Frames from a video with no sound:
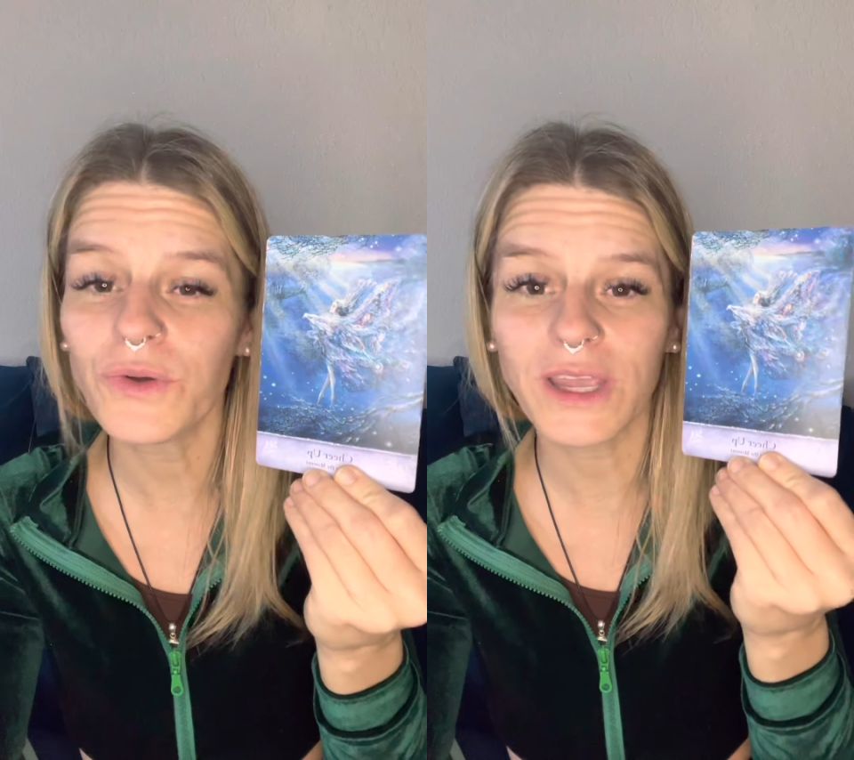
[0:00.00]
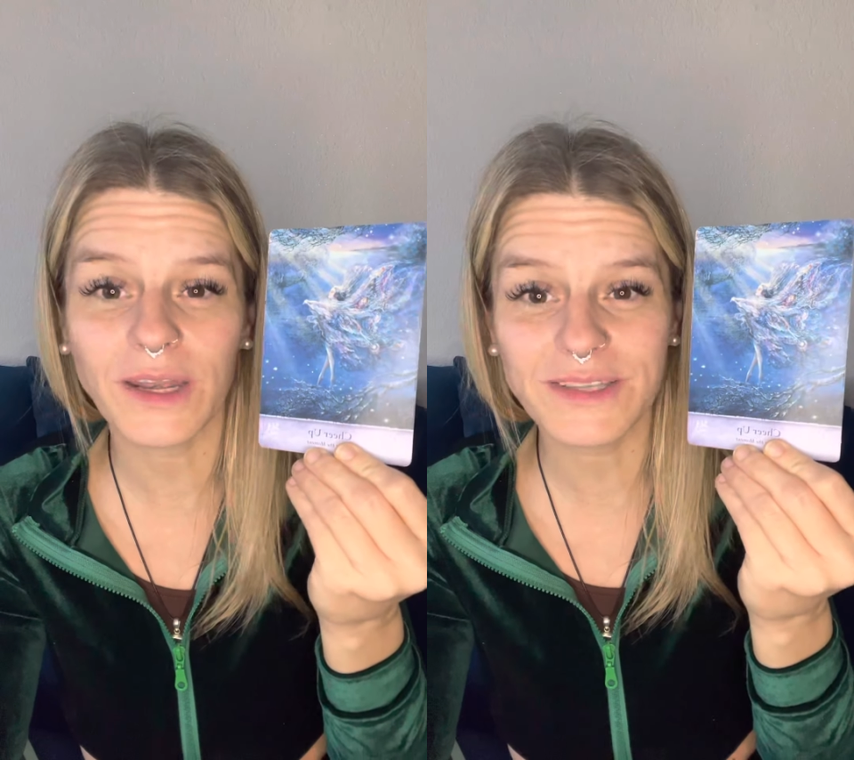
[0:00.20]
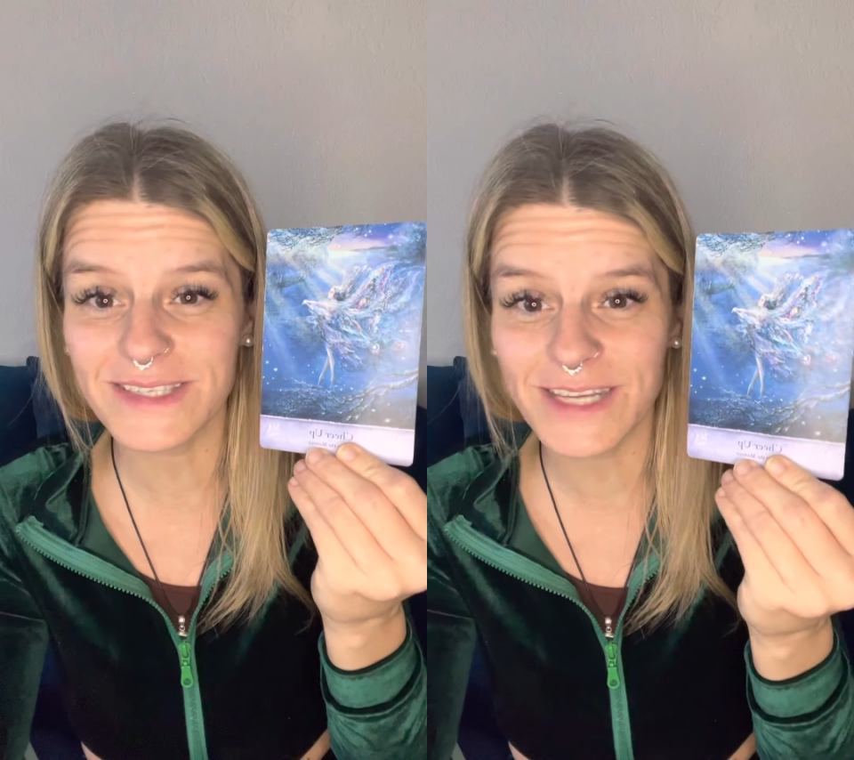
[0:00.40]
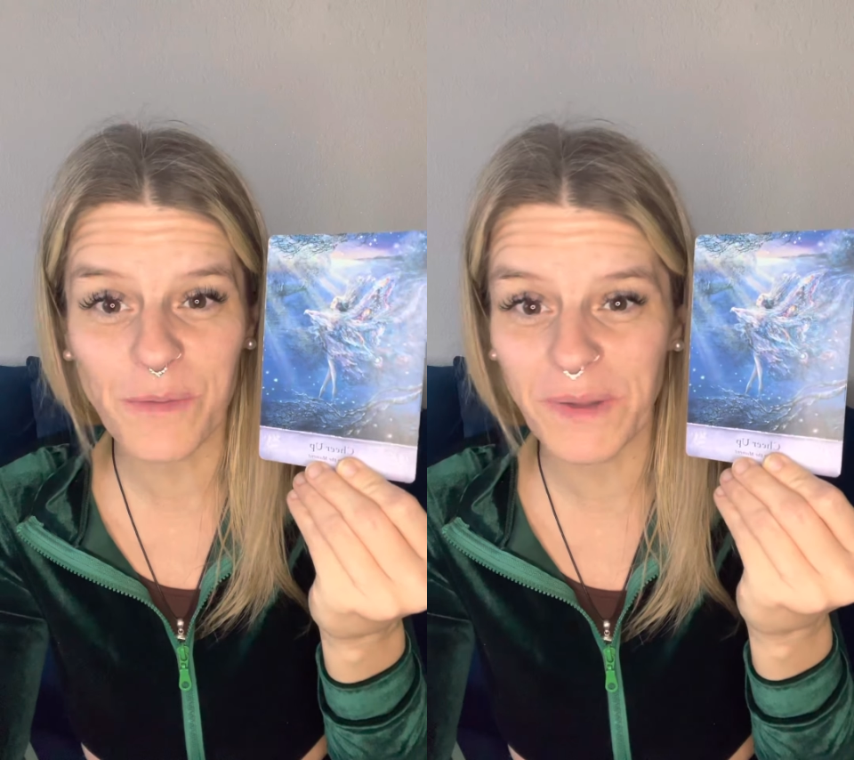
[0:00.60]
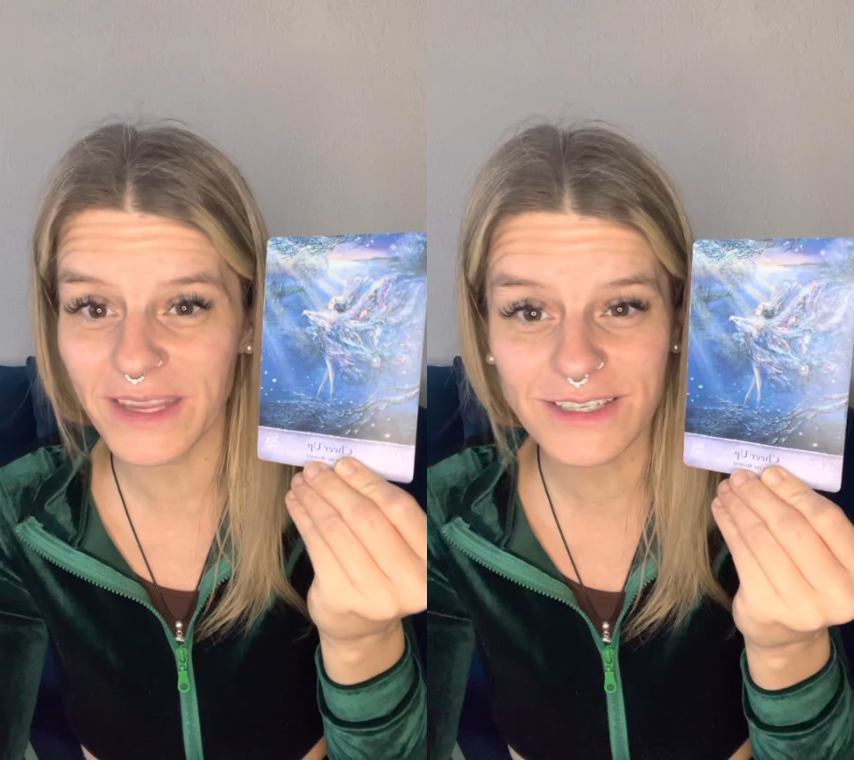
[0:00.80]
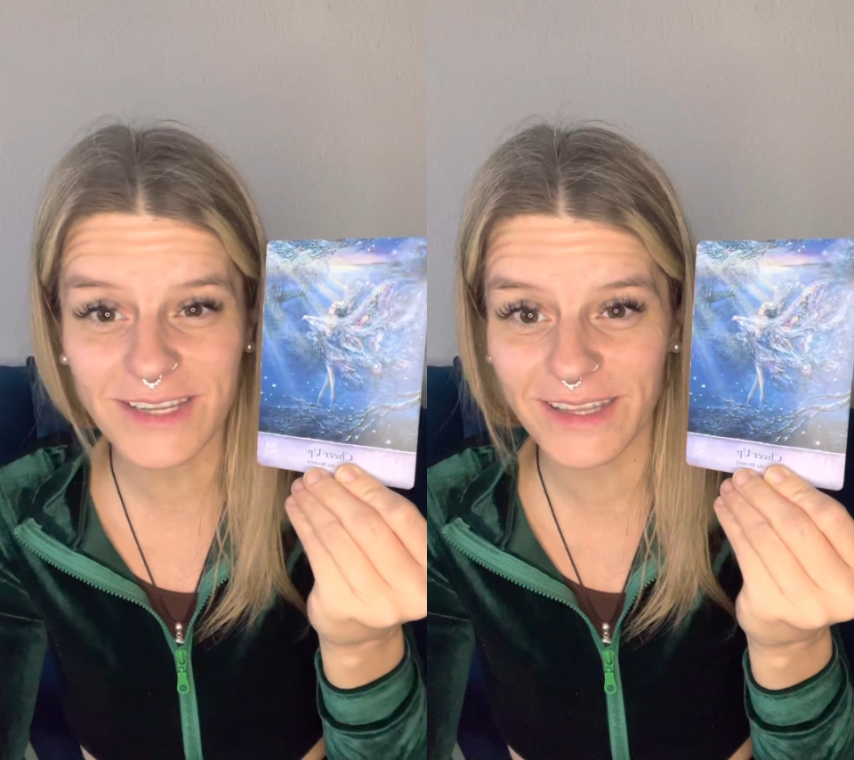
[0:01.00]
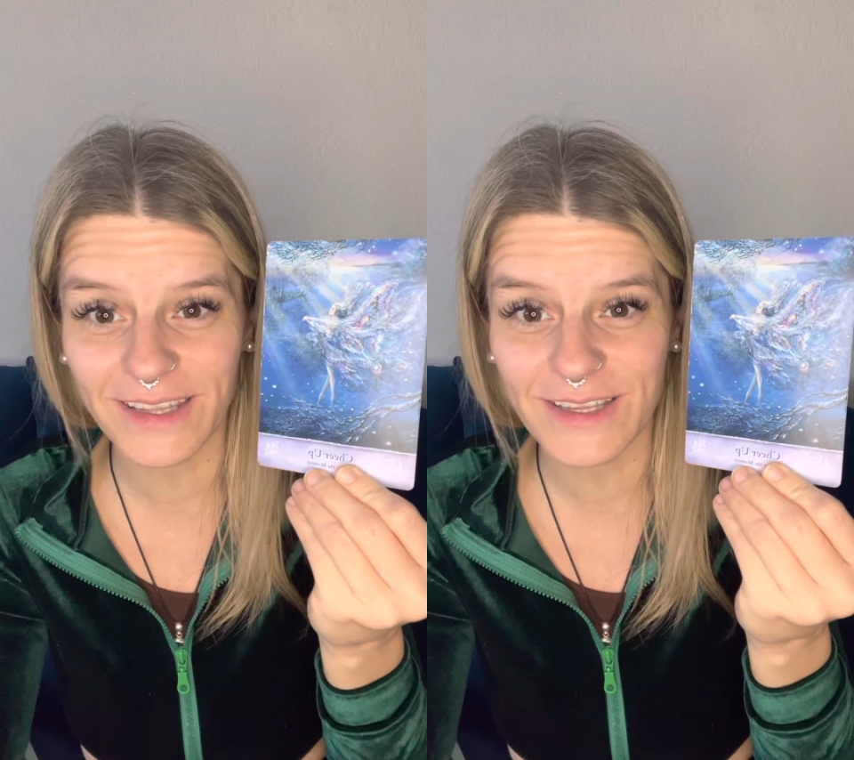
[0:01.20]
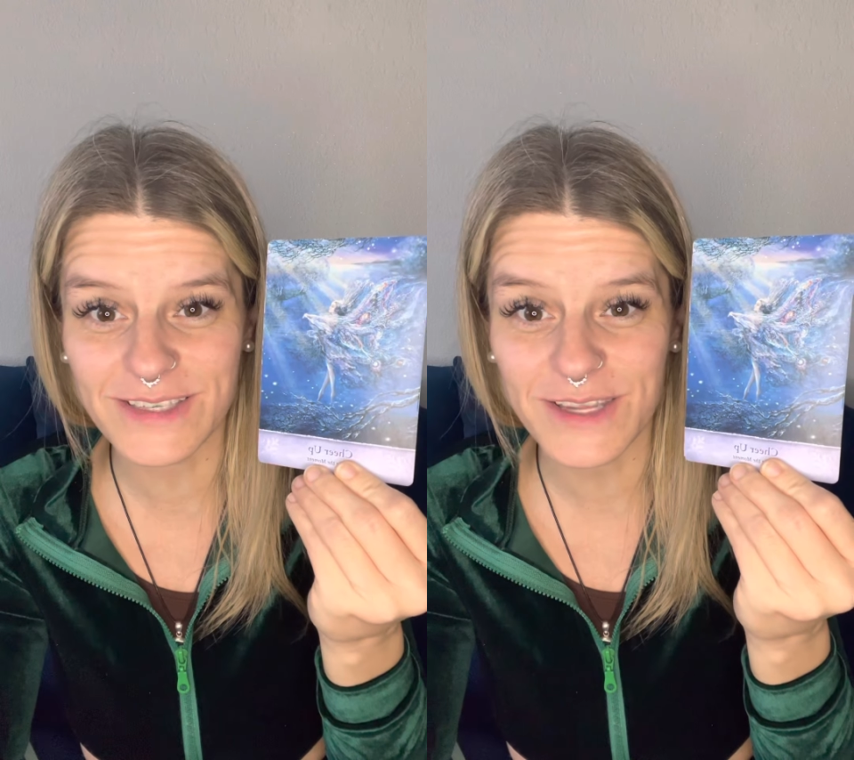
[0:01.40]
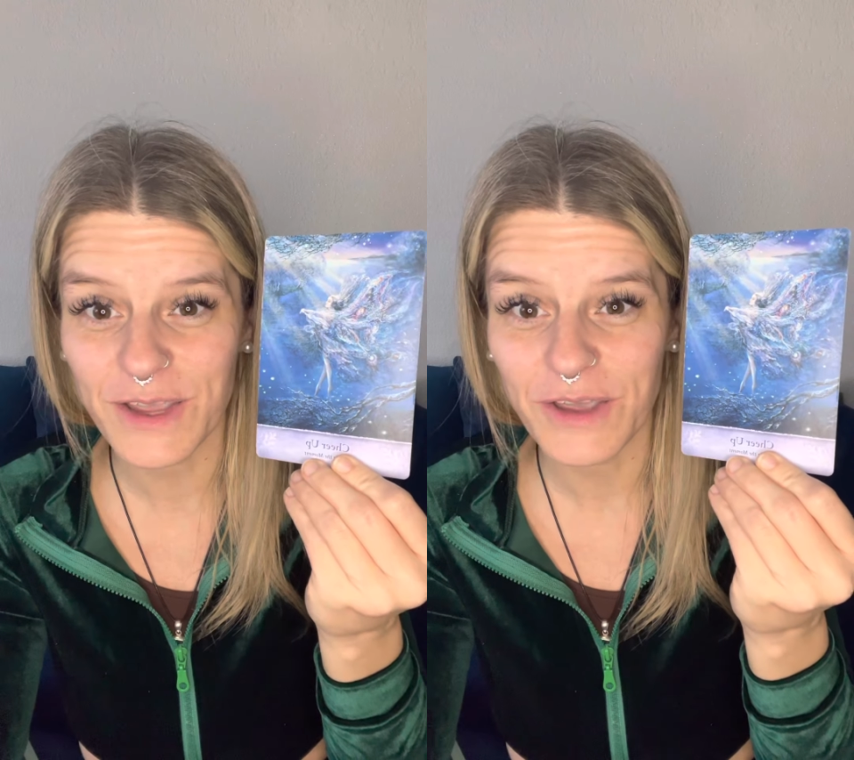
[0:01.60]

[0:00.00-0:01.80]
can step into this